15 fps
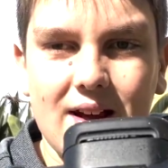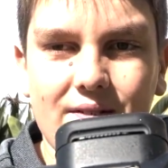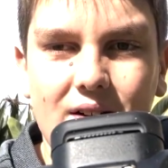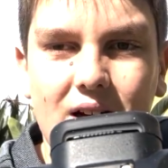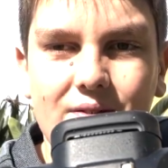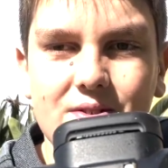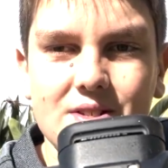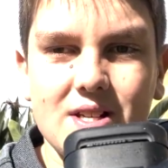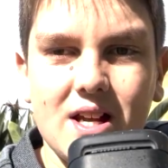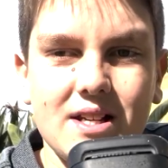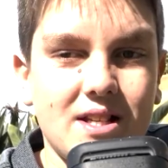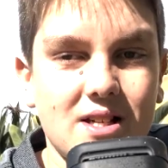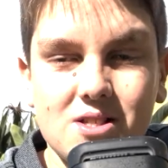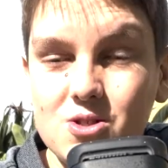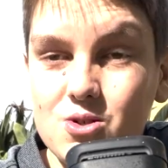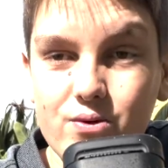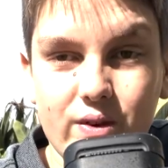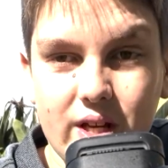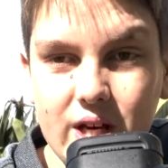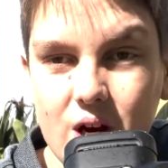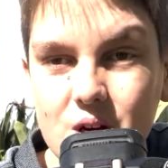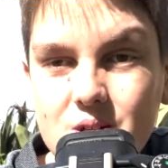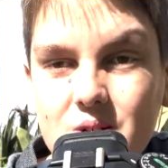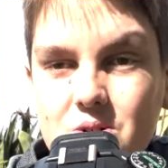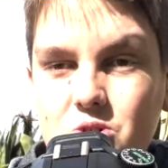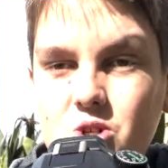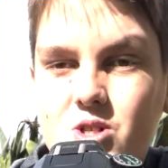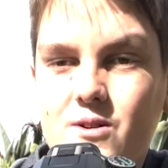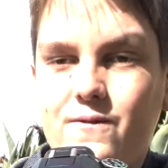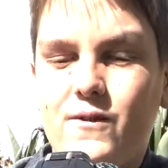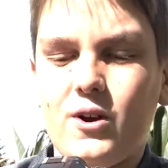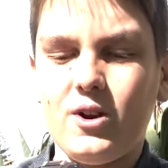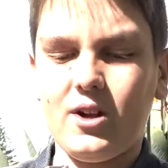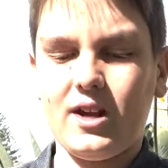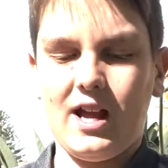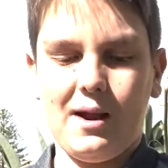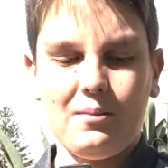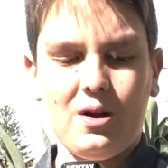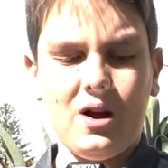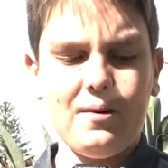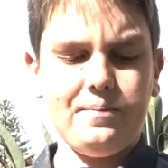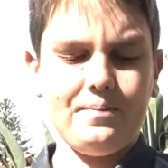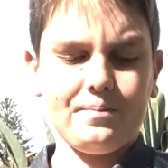half a set. It doesn't do video, so it's just a photo camera.